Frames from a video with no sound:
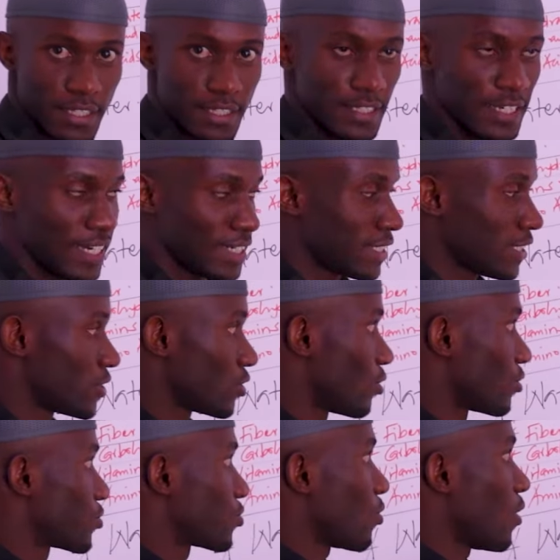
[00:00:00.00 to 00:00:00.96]
Yet it
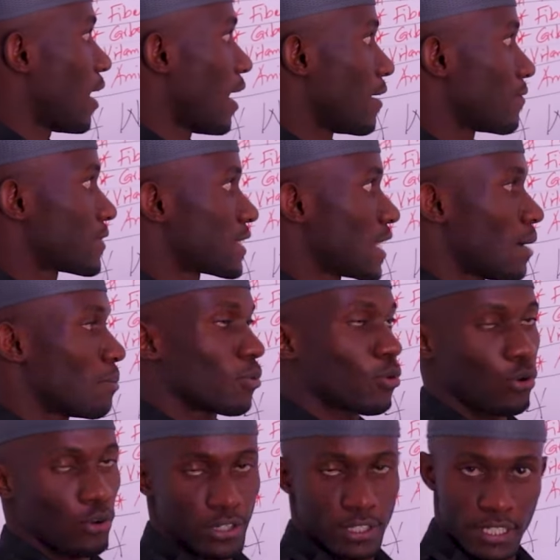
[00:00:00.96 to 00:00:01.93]
also have some
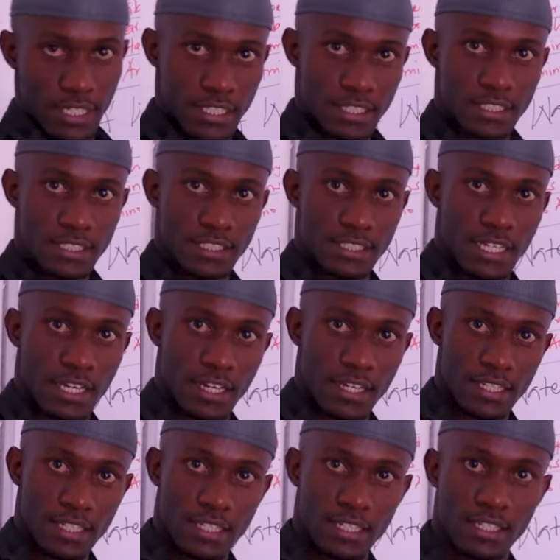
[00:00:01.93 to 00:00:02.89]
content,
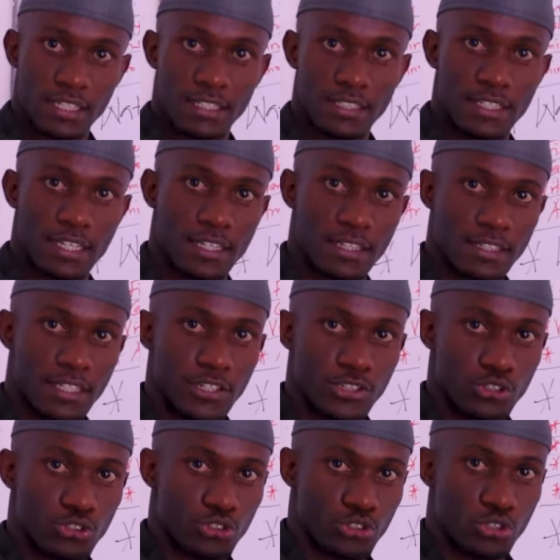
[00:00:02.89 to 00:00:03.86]
the
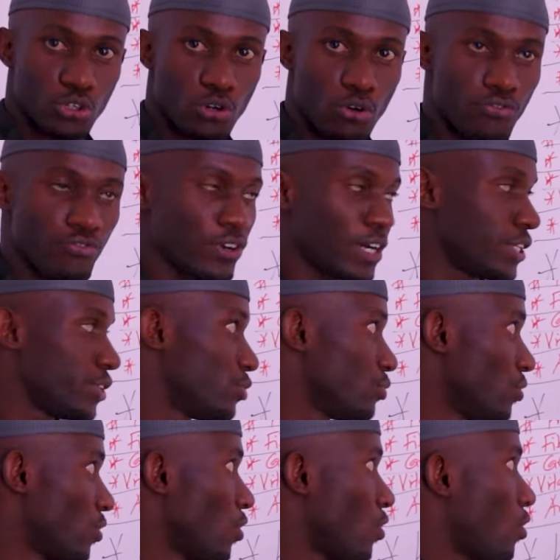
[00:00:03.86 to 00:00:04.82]
nutritional
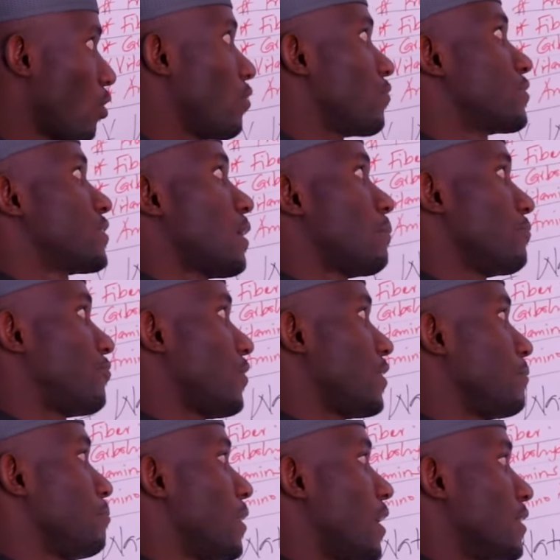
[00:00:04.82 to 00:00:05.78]
value of some
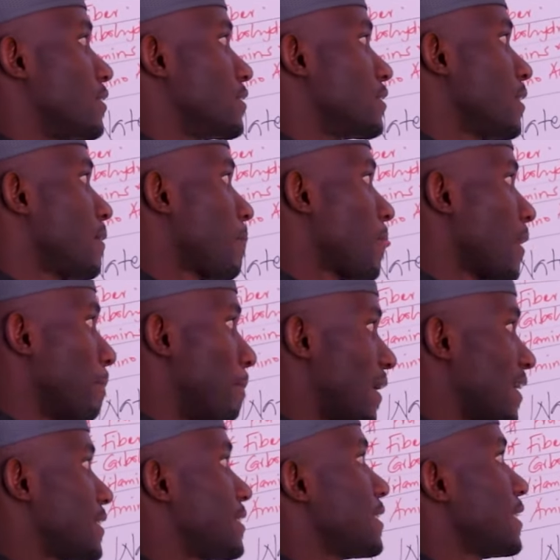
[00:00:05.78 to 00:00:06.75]
fibers.
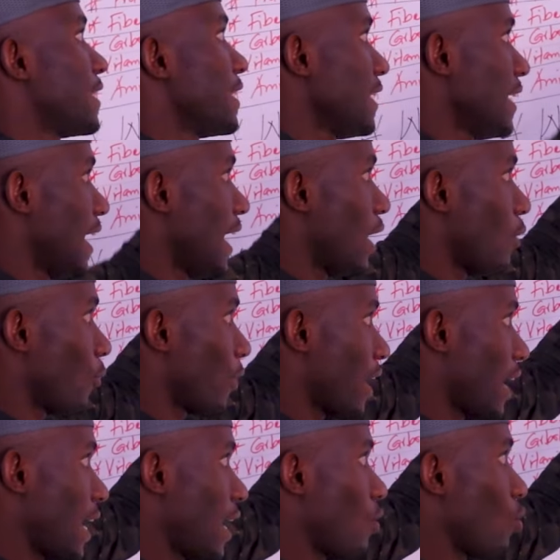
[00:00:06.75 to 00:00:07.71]
But here
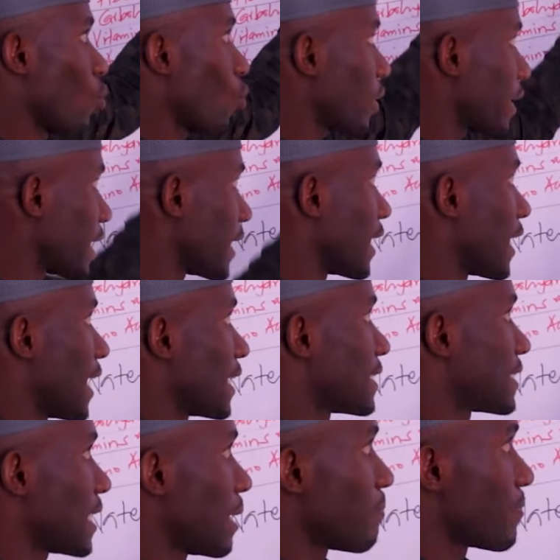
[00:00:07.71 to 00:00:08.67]
we are looking
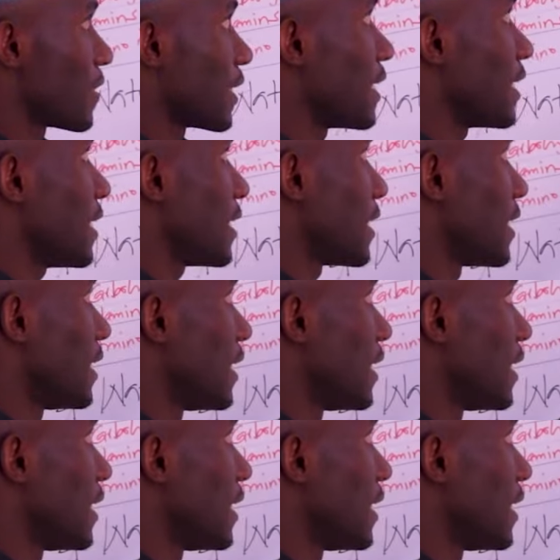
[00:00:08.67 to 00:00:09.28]
at something.